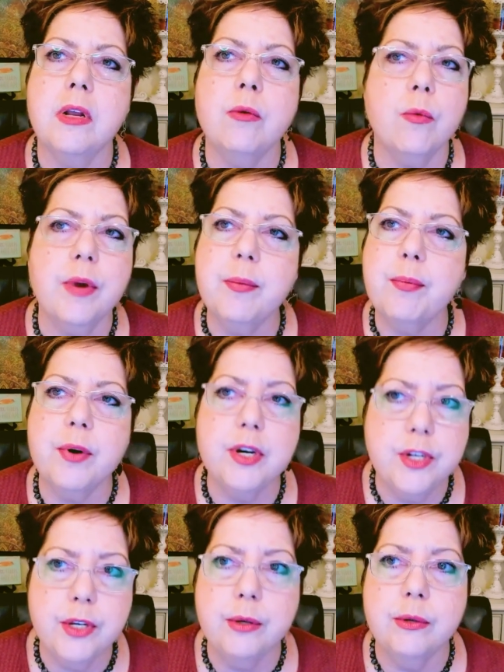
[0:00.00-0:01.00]

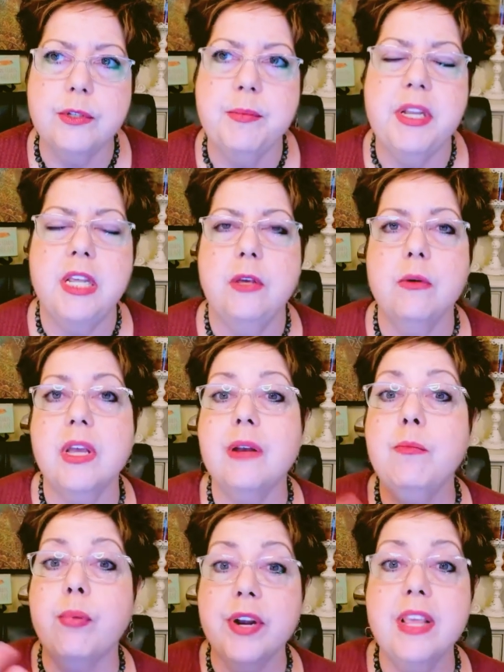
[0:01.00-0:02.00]
reproduce, meaning you
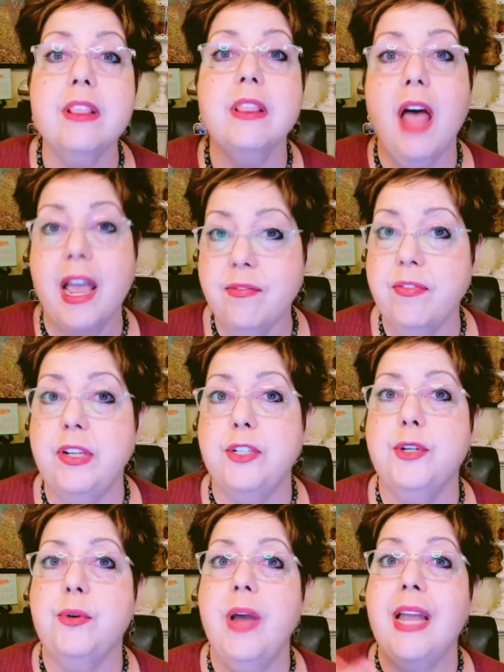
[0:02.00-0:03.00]
can breathe life
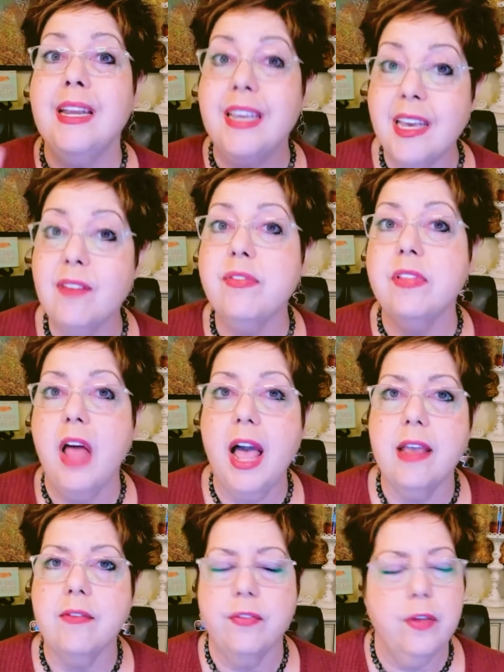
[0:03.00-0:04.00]
into and give
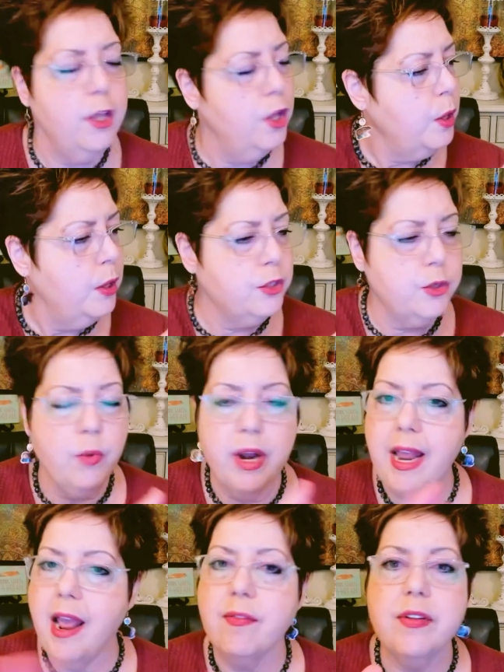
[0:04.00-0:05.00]
life to
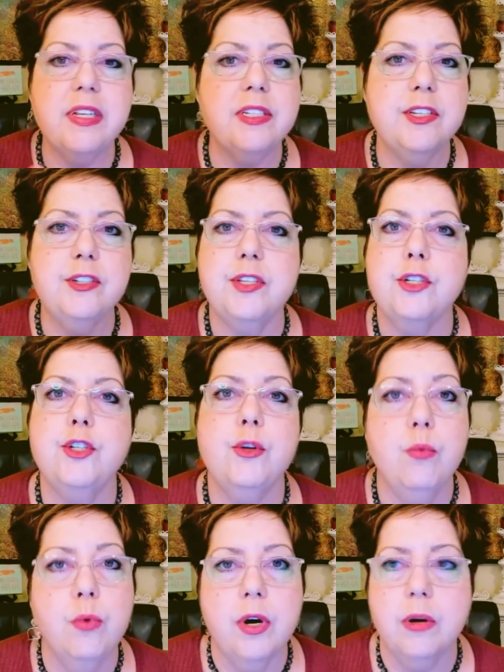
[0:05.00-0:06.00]
whatever this is that
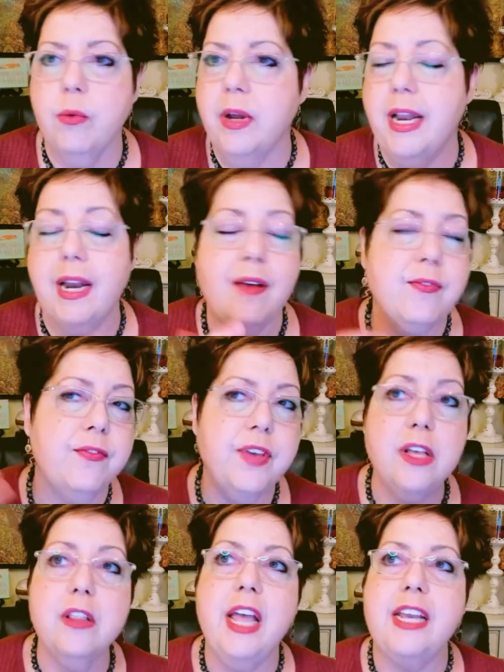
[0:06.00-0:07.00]
you want. And I
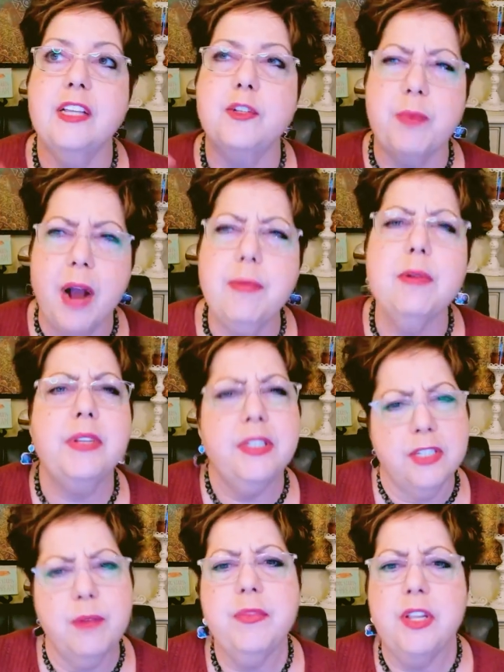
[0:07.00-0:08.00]
feel like it's probably
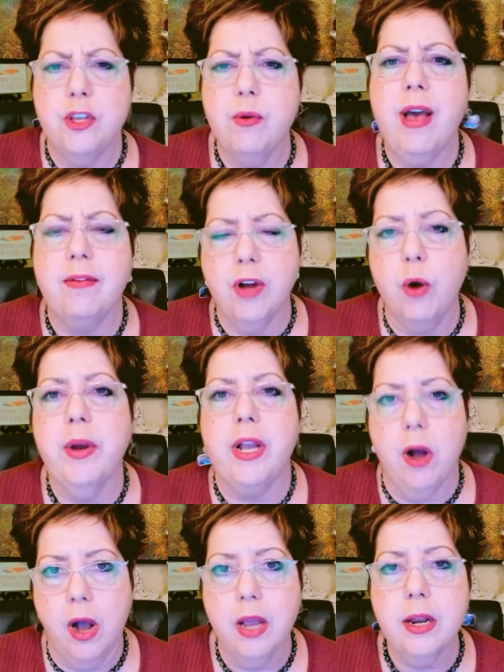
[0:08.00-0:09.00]
something you have going
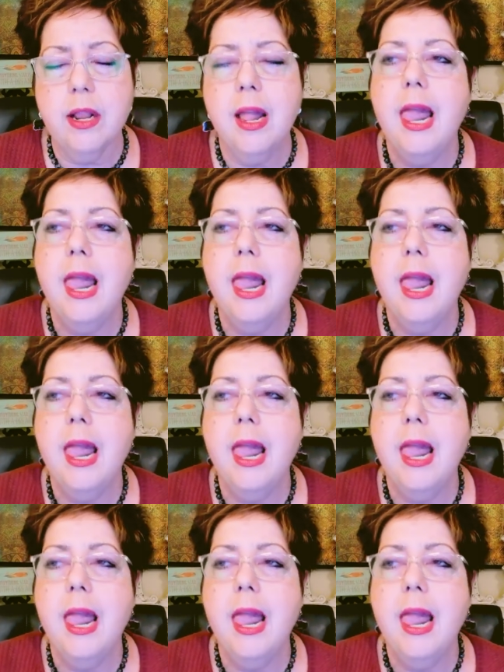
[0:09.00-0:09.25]
on.